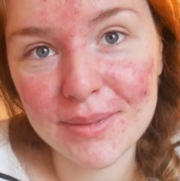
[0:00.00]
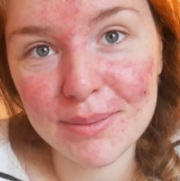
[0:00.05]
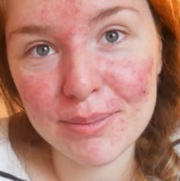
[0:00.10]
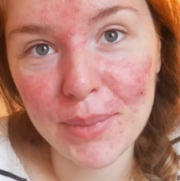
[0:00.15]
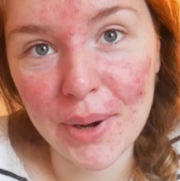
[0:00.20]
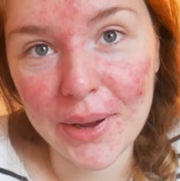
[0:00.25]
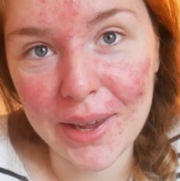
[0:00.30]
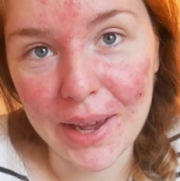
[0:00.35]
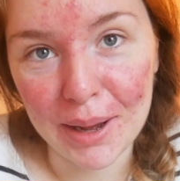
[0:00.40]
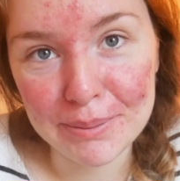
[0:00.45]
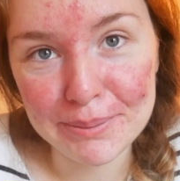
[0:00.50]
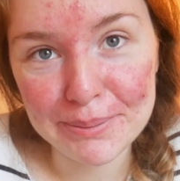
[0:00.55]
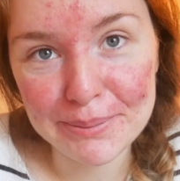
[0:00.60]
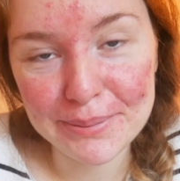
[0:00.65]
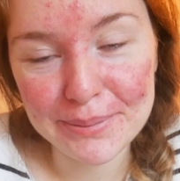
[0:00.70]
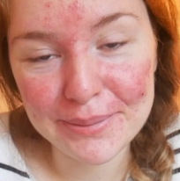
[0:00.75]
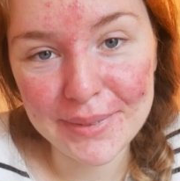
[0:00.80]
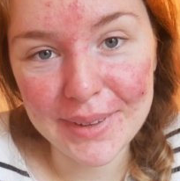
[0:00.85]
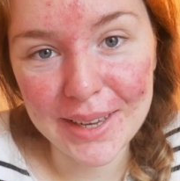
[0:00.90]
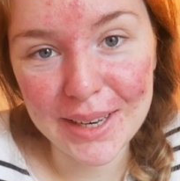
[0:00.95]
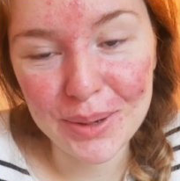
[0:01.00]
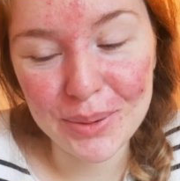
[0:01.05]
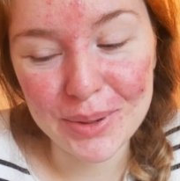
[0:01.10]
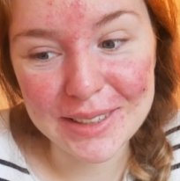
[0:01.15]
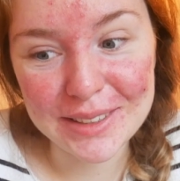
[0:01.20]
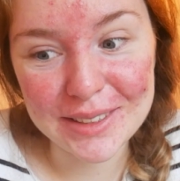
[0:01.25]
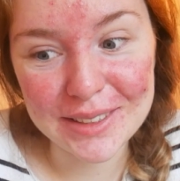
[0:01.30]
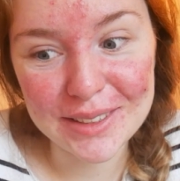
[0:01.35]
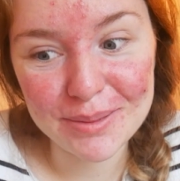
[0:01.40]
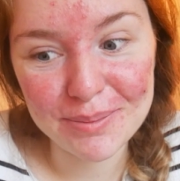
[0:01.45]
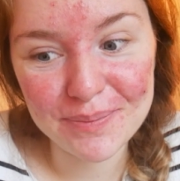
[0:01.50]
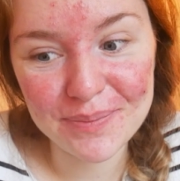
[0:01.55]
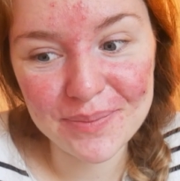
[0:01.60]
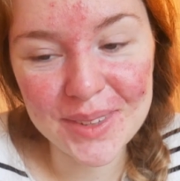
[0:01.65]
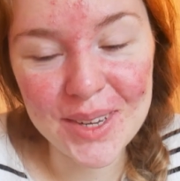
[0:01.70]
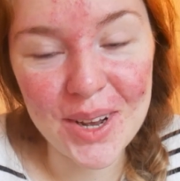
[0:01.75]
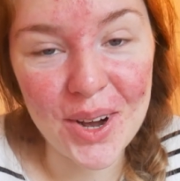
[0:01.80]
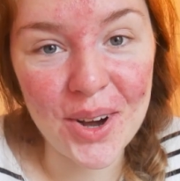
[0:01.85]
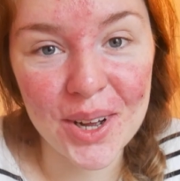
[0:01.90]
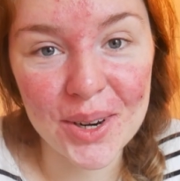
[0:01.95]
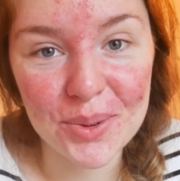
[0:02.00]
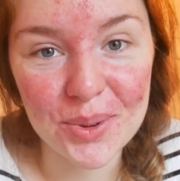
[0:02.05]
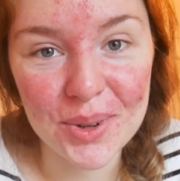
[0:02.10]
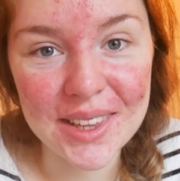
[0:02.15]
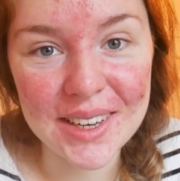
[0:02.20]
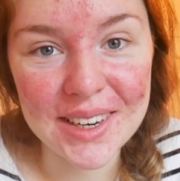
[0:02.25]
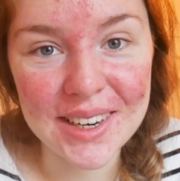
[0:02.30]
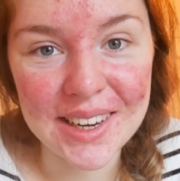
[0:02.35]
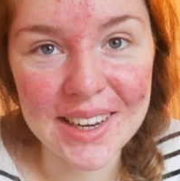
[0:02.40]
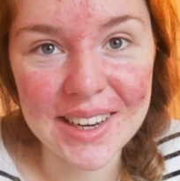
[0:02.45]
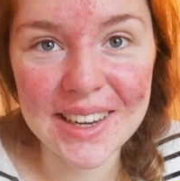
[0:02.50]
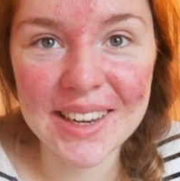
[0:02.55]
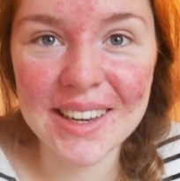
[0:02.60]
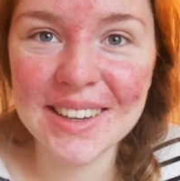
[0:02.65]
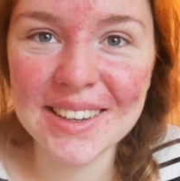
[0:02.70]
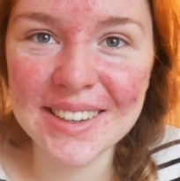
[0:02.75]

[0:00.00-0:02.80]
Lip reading: But yeah, anyways, on with the day.